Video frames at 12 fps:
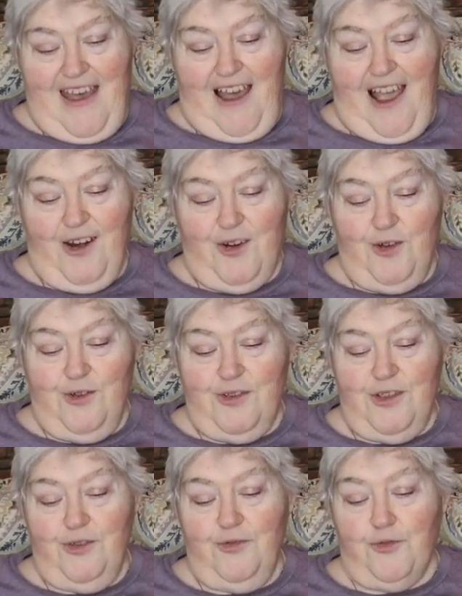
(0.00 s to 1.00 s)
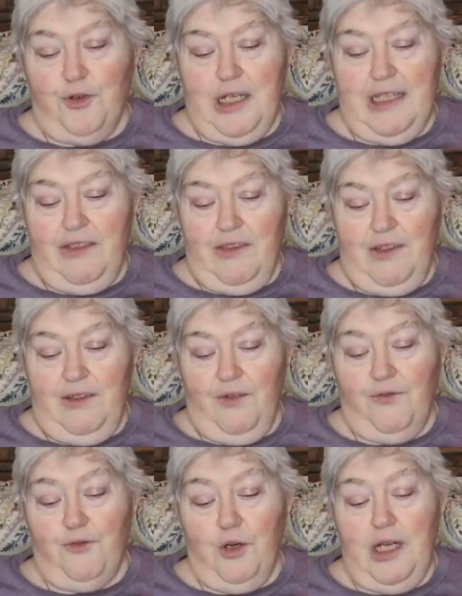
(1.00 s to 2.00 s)
Hikers who frequent the,
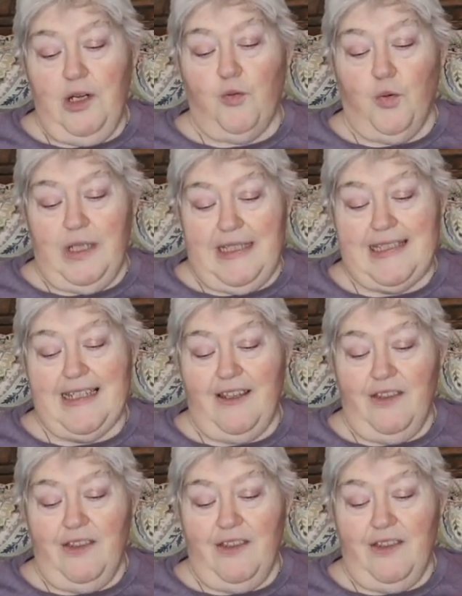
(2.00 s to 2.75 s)
frequent